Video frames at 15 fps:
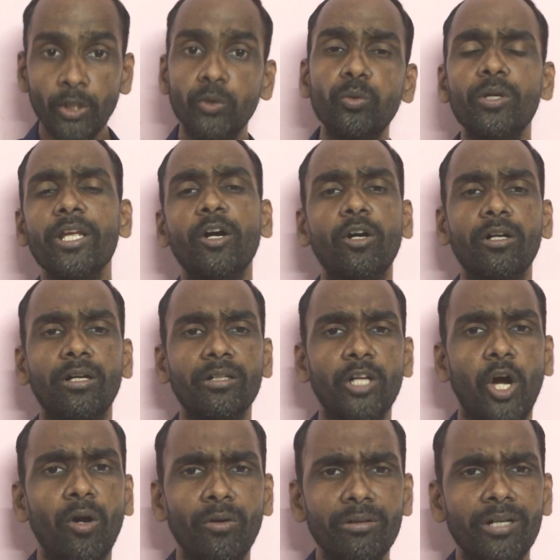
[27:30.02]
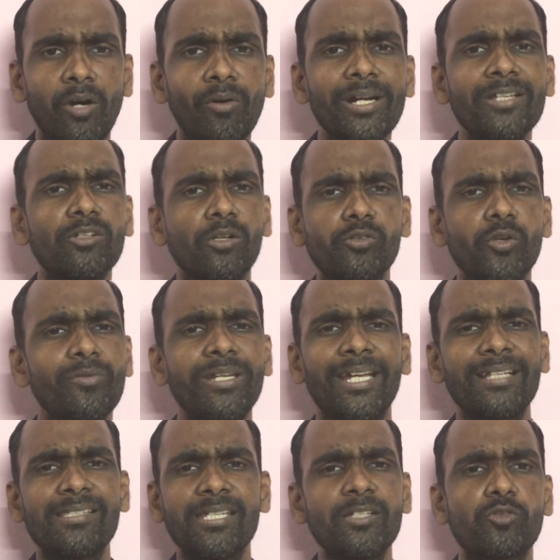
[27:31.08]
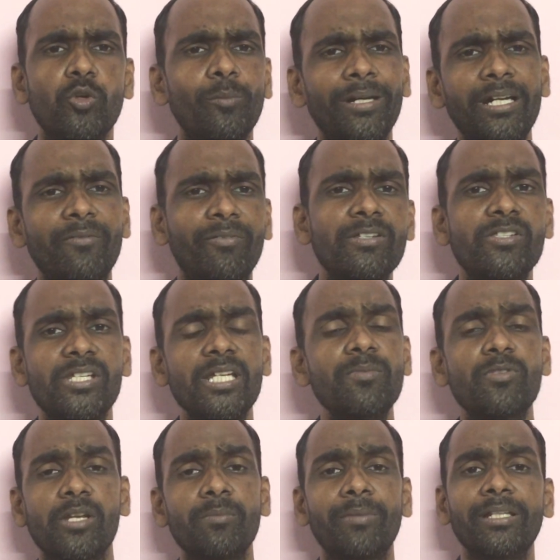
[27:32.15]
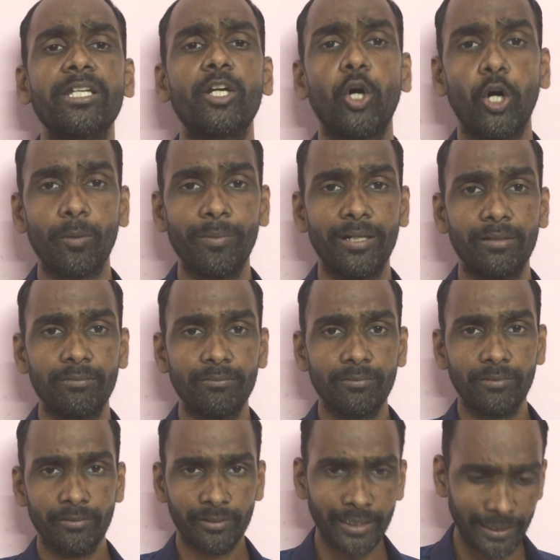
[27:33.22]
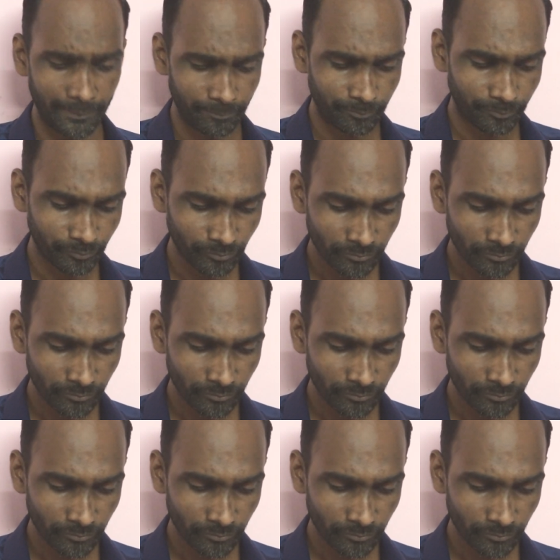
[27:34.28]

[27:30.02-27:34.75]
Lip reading: Today, nowadays also we can see so many different schemes run by the government. Right?